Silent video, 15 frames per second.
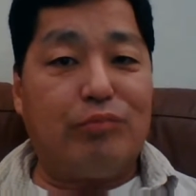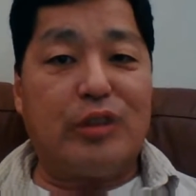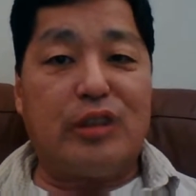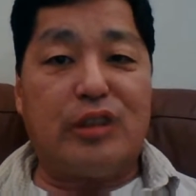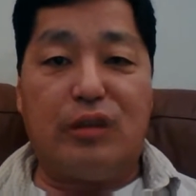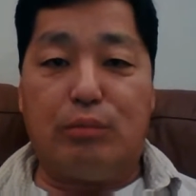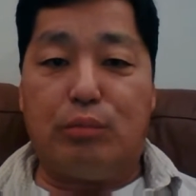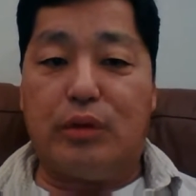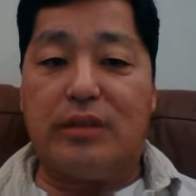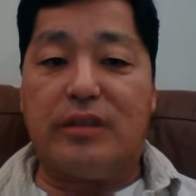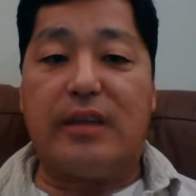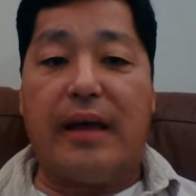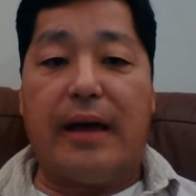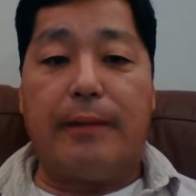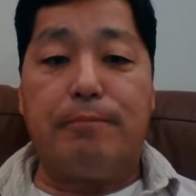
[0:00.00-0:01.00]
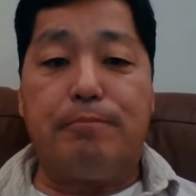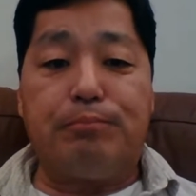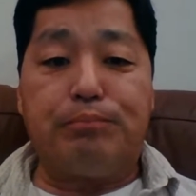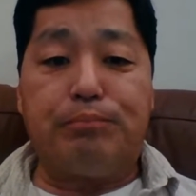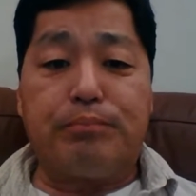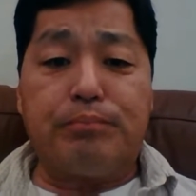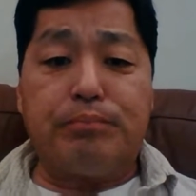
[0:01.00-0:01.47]
Simple as that.
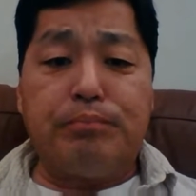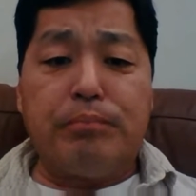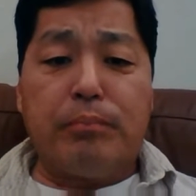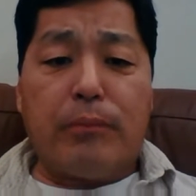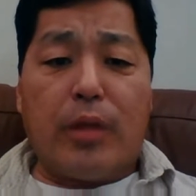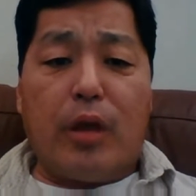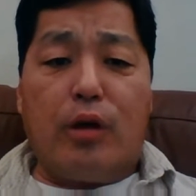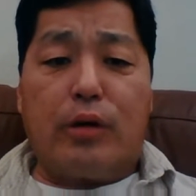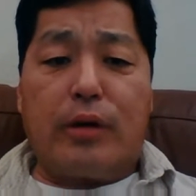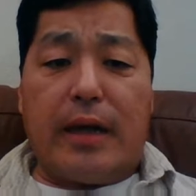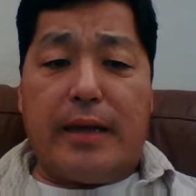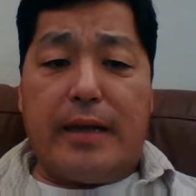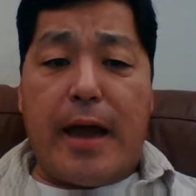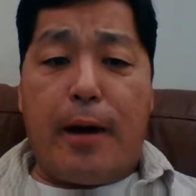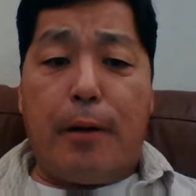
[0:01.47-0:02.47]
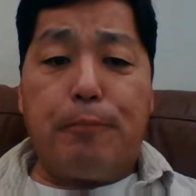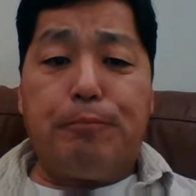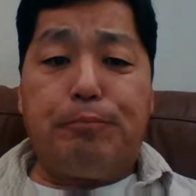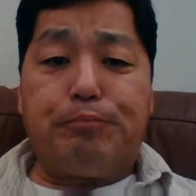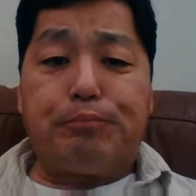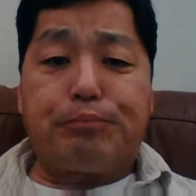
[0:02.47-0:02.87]
Okay, now